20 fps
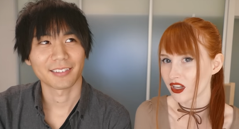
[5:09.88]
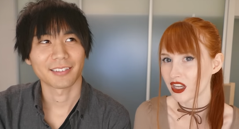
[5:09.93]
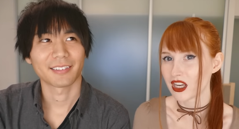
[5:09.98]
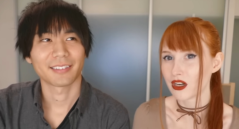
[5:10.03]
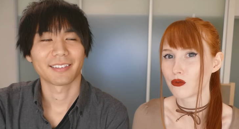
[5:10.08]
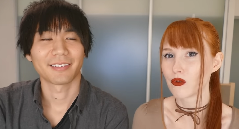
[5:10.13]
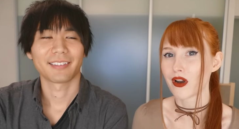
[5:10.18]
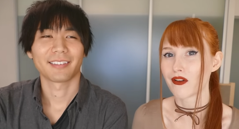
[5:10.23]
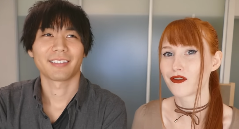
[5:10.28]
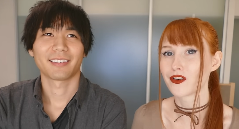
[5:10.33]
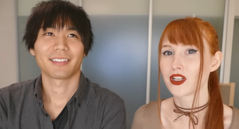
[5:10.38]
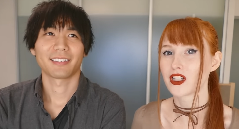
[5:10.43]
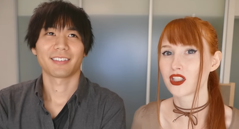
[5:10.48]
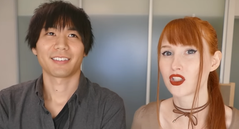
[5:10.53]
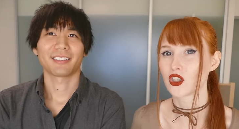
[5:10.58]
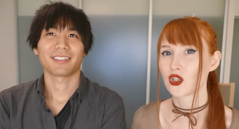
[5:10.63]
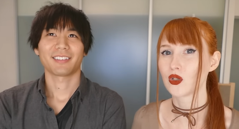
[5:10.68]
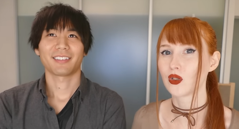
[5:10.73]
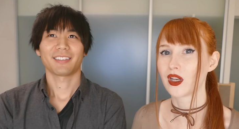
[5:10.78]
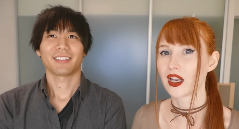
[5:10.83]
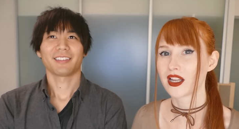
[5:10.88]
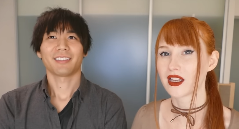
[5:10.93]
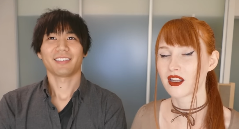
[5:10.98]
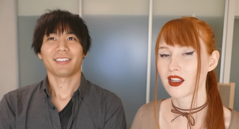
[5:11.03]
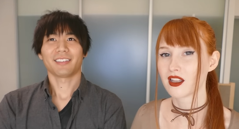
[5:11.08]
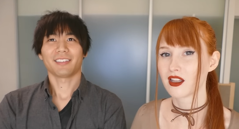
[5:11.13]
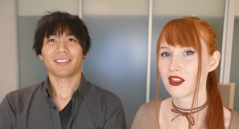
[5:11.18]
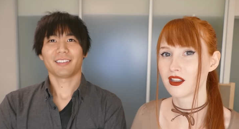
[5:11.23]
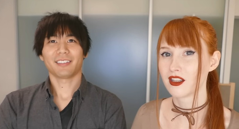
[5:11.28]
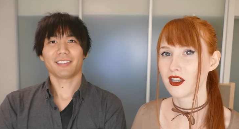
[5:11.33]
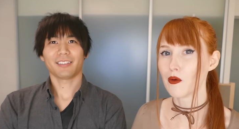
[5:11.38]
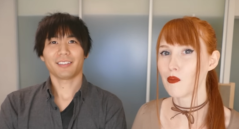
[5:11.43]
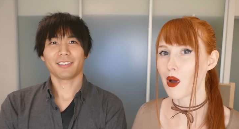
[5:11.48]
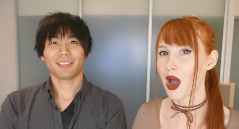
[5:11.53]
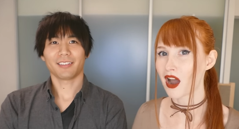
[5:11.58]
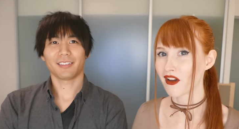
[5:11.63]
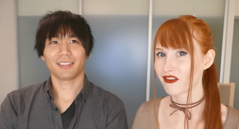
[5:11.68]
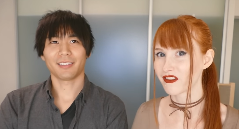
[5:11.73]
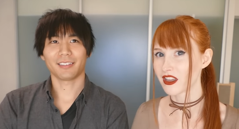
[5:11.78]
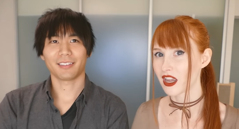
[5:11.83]
Speaker 1: it in reference to like the
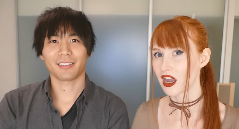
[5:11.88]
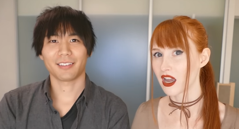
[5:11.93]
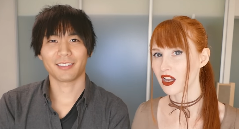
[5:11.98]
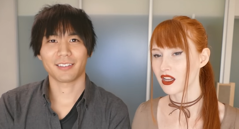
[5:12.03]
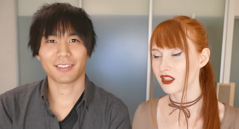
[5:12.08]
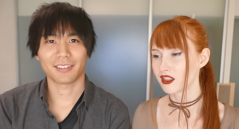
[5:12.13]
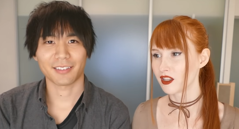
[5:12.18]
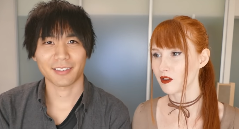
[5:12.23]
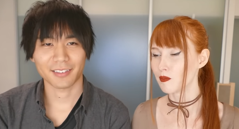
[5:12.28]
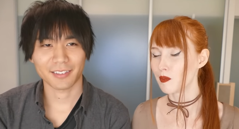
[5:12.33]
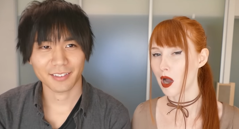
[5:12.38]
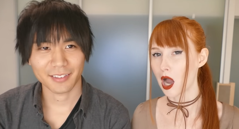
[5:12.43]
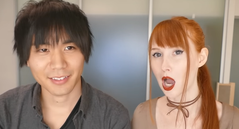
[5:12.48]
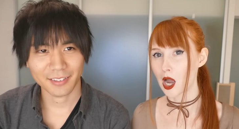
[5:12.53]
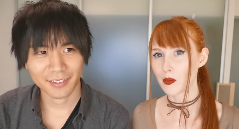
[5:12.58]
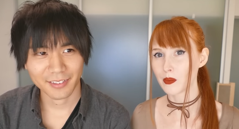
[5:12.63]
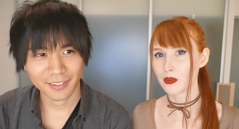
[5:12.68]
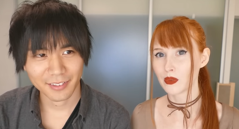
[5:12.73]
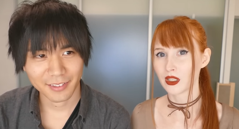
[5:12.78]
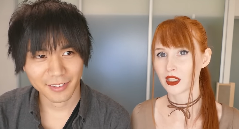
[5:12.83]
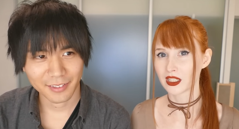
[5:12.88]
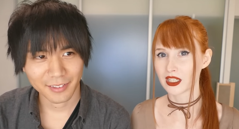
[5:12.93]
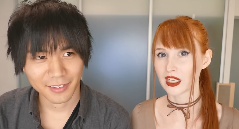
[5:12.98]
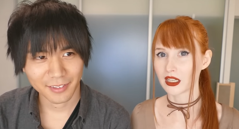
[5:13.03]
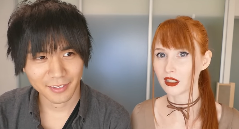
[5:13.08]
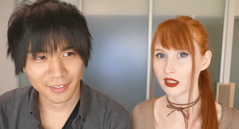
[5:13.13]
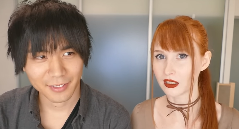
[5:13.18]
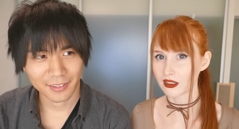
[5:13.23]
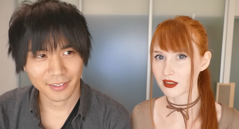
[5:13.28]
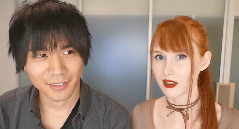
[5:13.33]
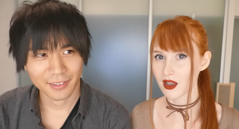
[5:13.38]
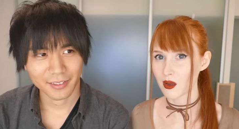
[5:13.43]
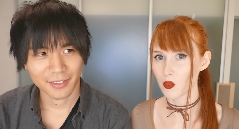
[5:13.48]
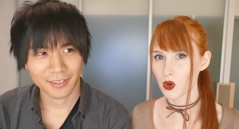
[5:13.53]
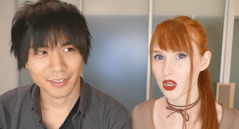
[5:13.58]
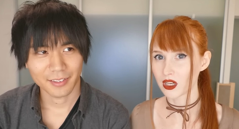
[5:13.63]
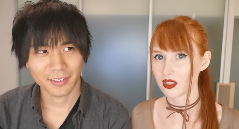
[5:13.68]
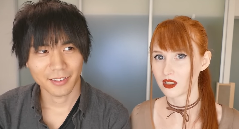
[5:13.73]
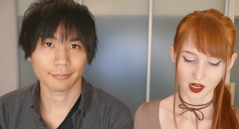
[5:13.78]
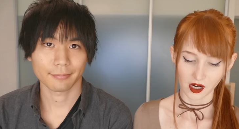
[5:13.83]
mafia, the mob killing
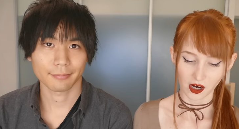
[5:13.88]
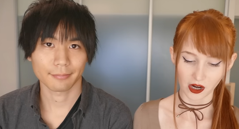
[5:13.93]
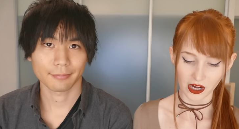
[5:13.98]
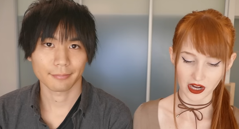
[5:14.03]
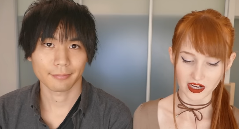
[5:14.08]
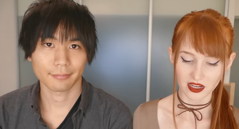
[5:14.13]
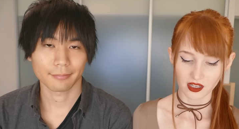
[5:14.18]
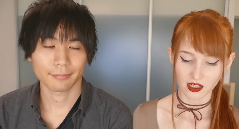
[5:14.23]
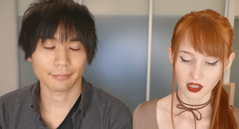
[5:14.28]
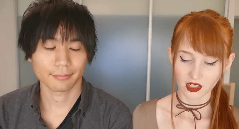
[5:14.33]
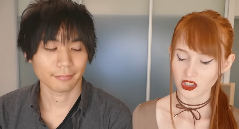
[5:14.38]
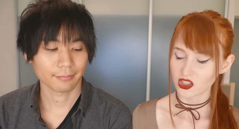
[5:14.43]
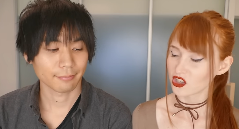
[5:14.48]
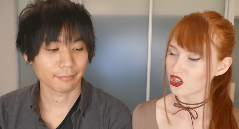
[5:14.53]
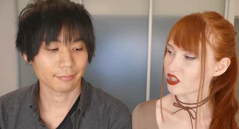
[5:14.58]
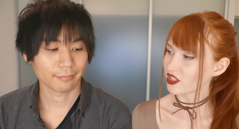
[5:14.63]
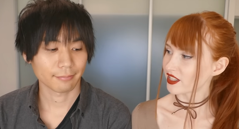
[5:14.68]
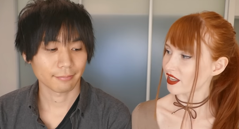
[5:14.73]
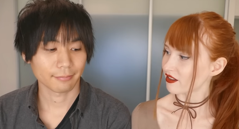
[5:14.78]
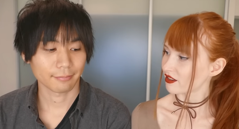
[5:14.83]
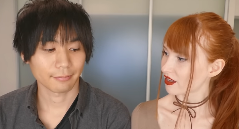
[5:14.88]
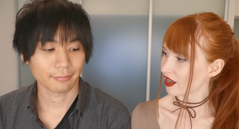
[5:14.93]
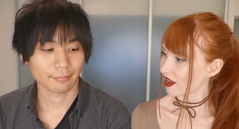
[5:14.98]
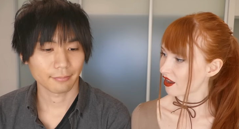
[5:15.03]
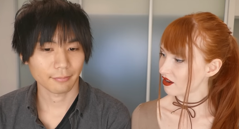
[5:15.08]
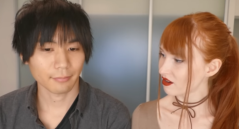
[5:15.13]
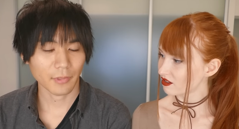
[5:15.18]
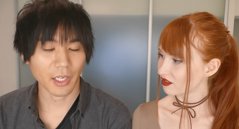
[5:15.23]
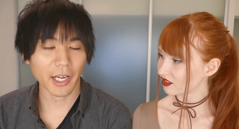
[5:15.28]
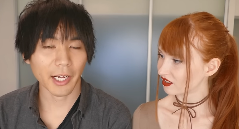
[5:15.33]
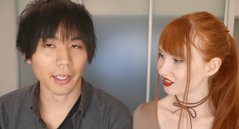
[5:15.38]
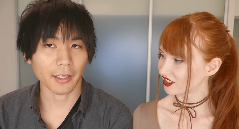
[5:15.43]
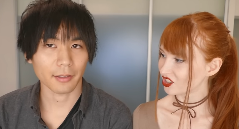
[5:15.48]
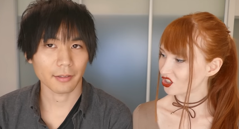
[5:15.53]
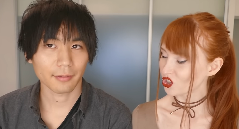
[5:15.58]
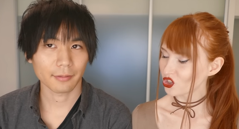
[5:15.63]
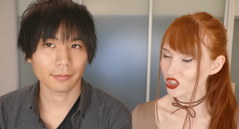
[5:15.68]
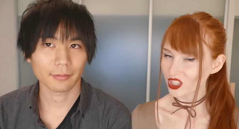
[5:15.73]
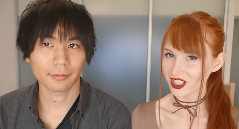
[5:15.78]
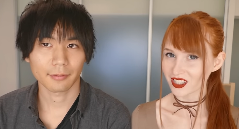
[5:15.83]
someone. All right, Jun Sensei. Hi.
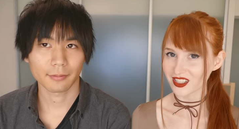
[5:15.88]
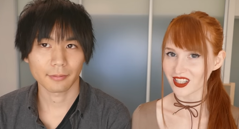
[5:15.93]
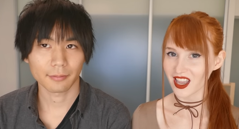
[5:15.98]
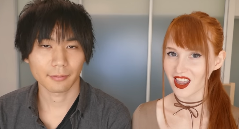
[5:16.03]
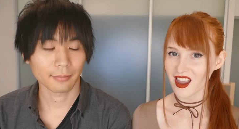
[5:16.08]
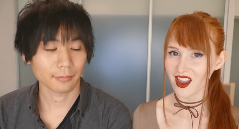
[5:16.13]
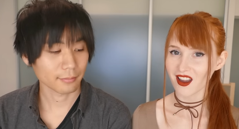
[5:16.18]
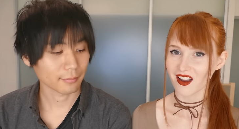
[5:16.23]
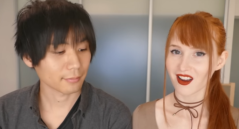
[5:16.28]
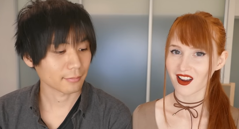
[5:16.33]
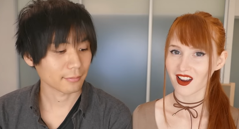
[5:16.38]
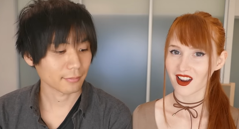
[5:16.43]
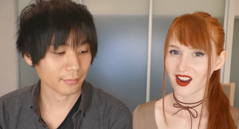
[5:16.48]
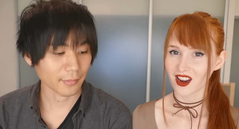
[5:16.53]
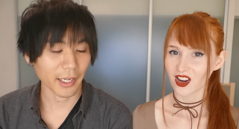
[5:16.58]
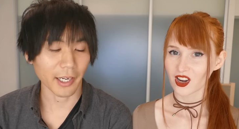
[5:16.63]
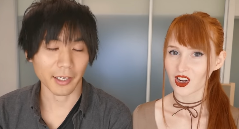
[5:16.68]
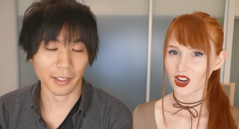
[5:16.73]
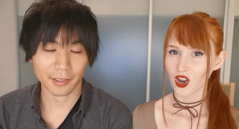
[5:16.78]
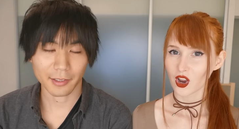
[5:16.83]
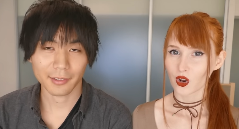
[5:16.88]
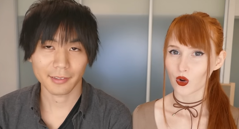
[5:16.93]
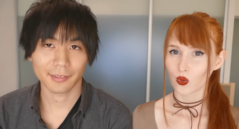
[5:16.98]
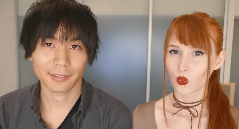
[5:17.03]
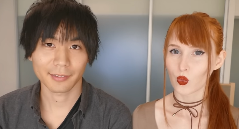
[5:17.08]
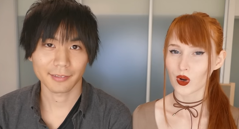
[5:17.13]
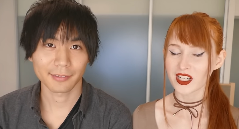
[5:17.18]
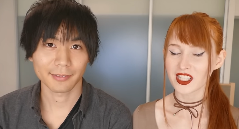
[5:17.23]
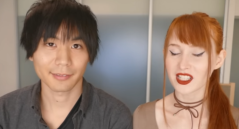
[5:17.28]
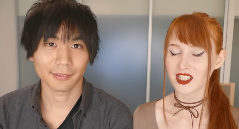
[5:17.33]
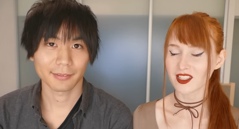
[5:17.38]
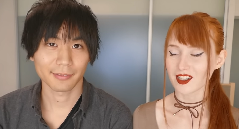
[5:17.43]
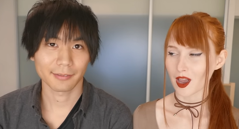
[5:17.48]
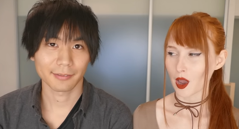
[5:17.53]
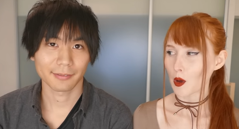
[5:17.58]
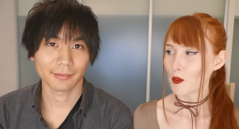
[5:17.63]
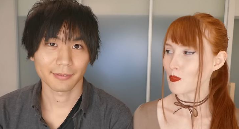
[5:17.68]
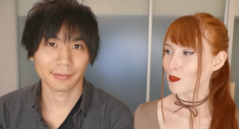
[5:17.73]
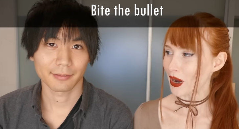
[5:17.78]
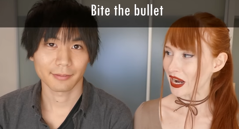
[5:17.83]
Jun Sensei. Hi. What does
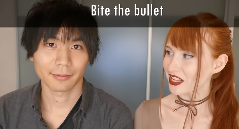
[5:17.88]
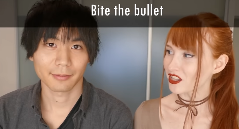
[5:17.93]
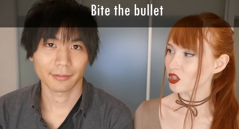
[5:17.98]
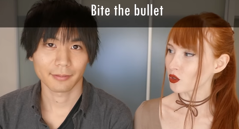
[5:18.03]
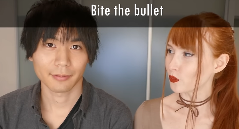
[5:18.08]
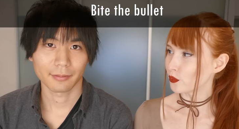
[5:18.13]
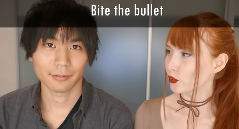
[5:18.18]
bite the